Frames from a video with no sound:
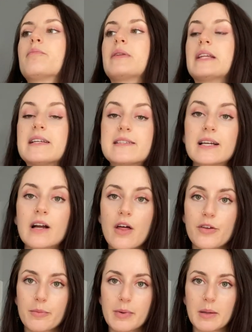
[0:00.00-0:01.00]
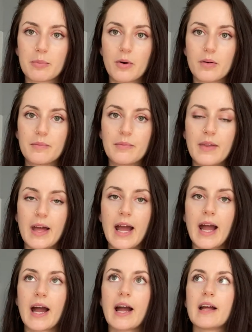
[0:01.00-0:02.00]
pleasing other people.
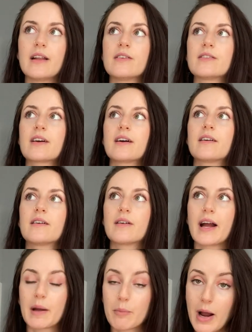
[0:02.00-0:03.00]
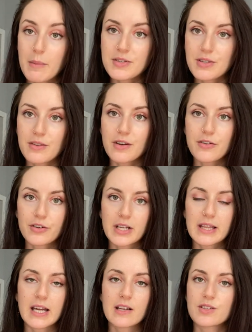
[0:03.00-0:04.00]
And I can promise you that
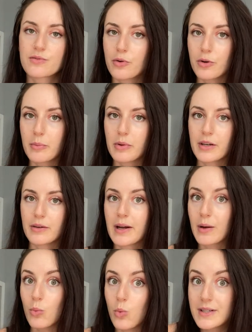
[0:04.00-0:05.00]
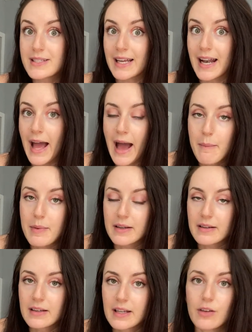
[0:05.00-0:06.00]
underneath that is vulnerability, right? What's gonna
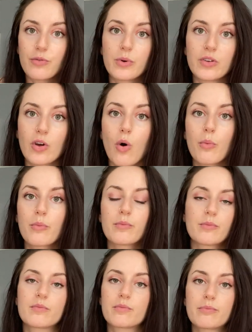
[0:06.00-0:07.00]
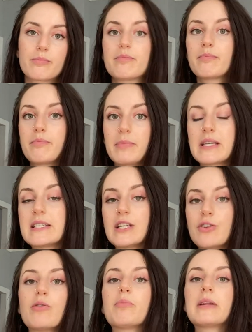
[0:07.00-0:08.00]
happen if we don't
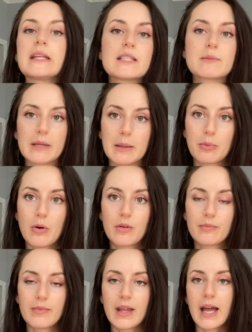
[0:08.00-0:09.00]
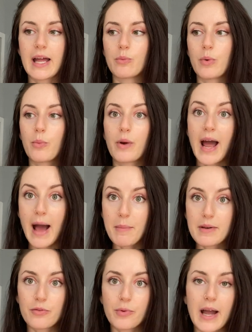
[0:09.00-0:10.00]
continue to please people and what would
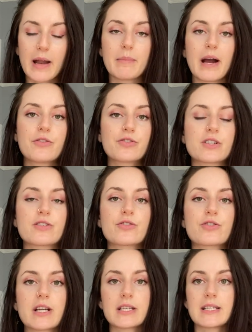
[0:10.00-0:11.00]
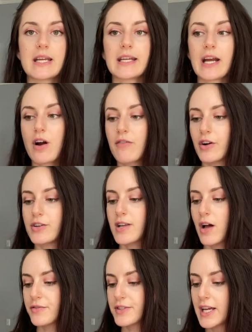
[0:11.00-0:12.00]
happen if we had boundaries or tried to take care of
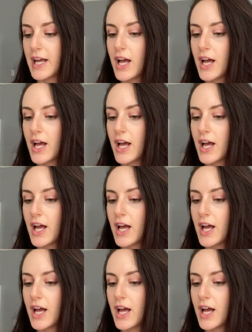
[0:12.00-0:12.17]
ourselves.